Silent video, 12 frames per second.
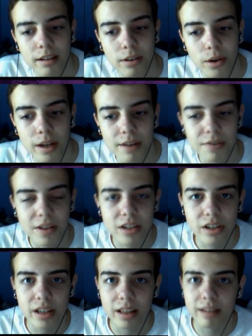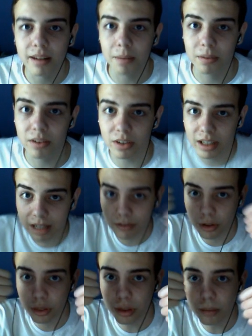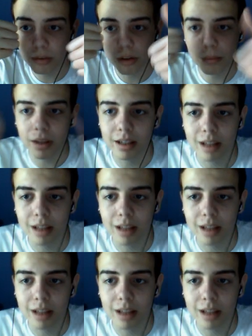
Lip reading: So if you enjoyed this episode, give it a thumbs